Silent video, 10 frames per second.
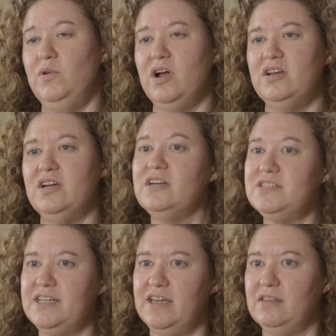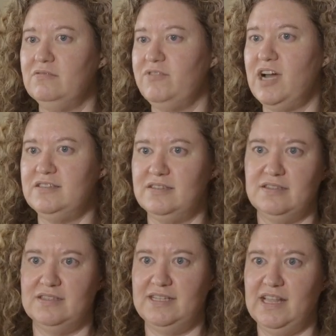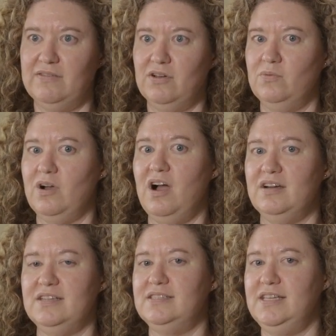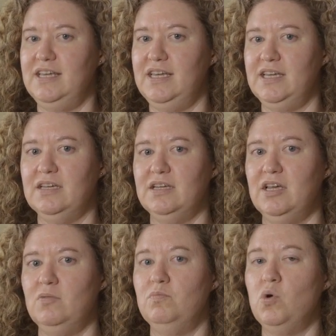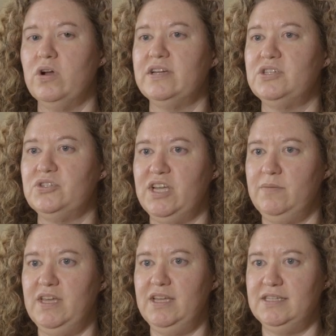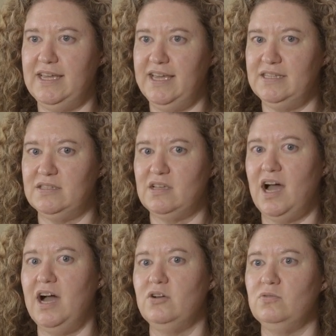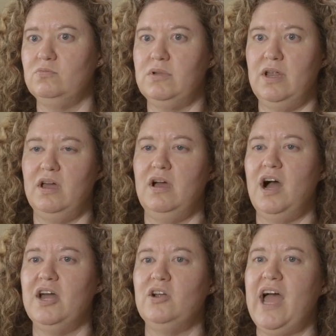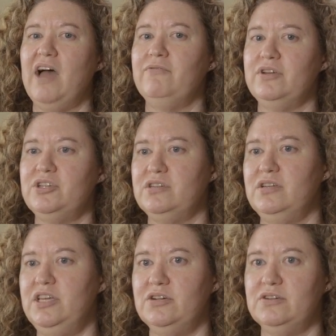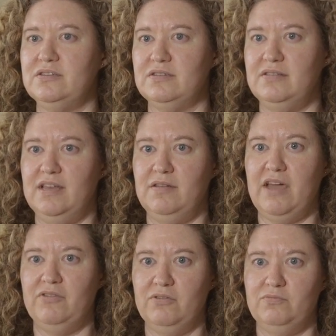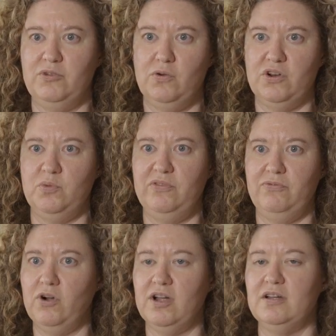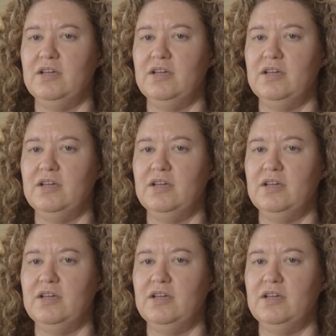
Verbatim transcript: We already are seeing rises in sea level. We're already seeing more extreme heat days, hotter hotter average years than ever recorded before.